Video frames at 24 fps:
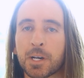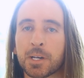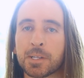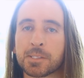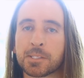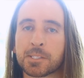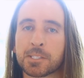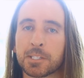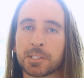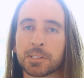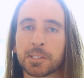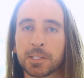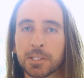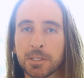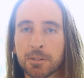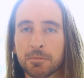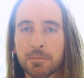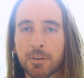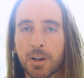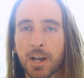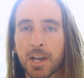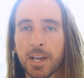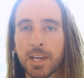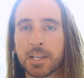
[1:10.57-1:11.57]
on
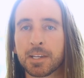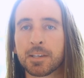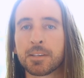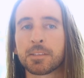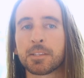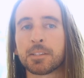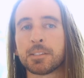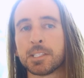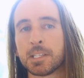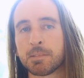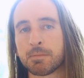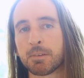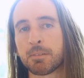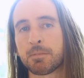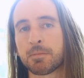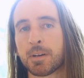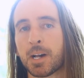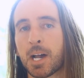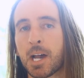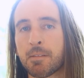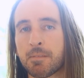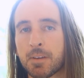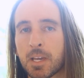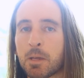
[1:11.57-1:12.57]
solidifying the Divi
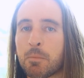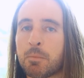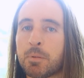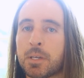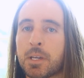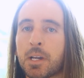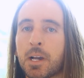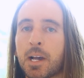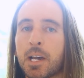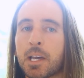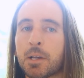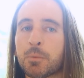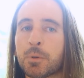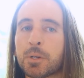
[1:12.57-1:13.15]
5 API,